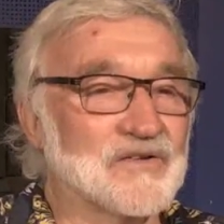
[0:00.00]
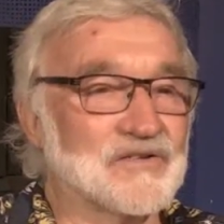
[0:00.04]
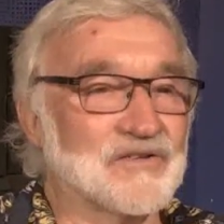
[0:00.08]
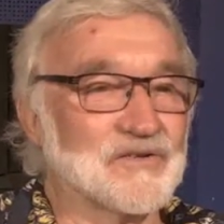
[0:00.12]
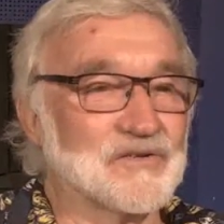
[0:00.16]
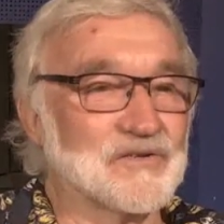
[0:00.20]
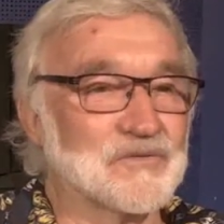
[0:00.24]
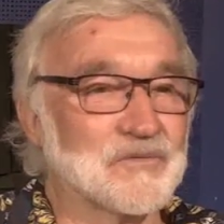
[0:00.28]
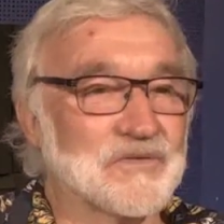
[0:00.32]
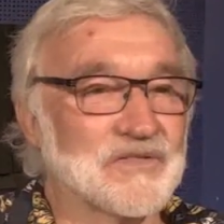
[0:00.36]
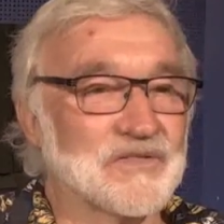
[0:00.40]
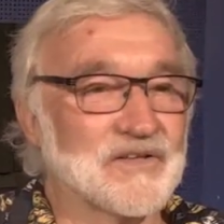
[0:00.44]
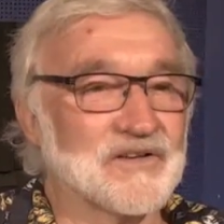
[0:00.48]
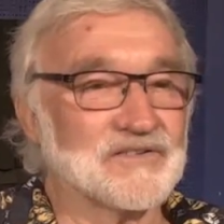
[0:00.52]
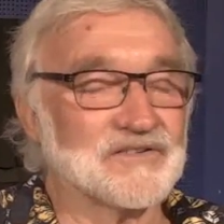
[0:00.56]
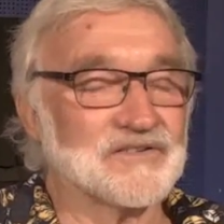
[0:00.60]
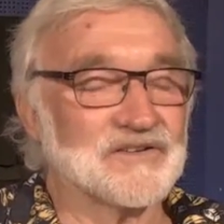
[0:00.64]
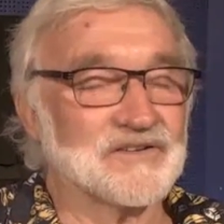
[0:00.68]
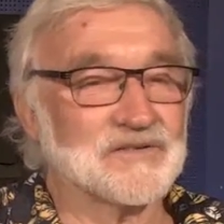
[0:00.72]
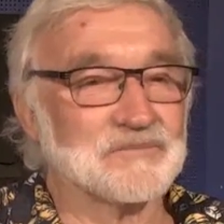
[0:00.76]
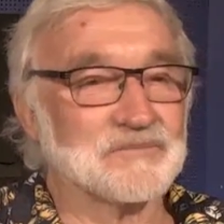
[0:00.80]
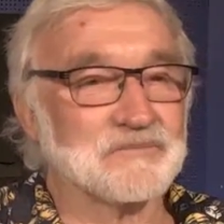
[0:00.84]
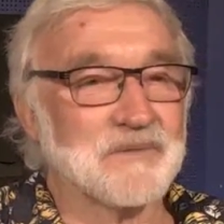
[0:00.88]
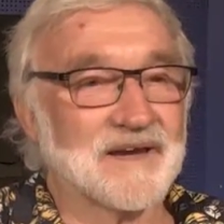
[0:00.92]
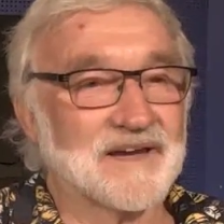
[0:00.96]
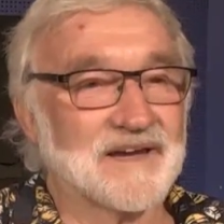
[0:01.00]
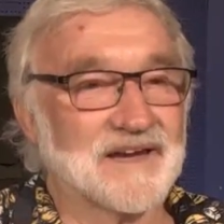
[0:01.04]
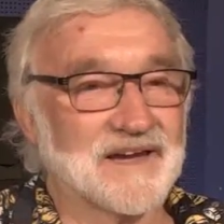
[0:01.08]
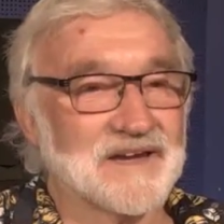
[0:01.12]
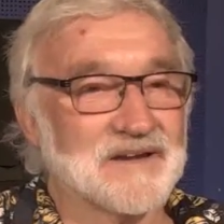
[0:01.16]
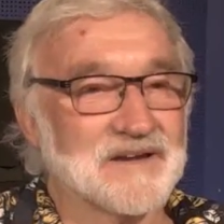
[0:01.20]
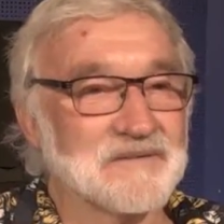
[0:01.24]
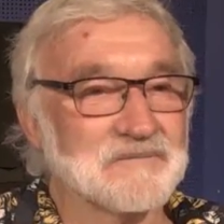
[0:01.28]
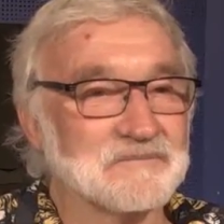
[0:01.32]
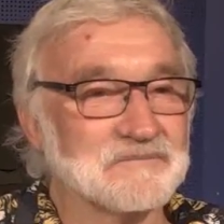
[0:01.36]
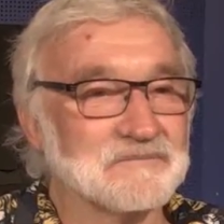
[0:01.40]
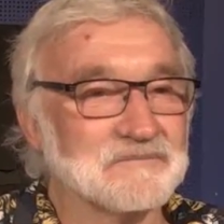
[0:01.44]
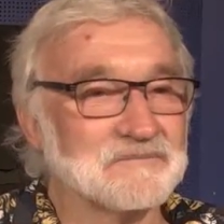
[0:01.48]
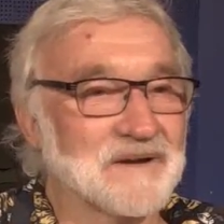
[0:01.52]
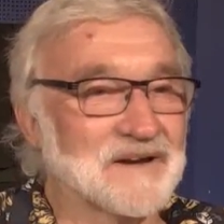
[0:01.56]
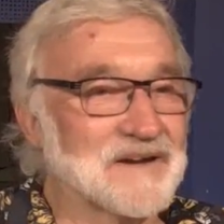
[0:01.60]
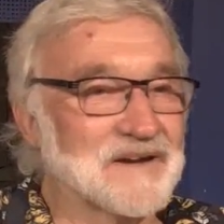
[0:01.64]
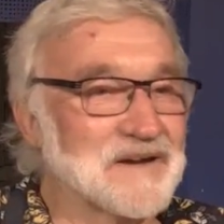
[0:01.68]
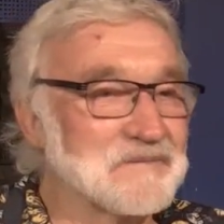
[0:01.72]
person is with us is Becky.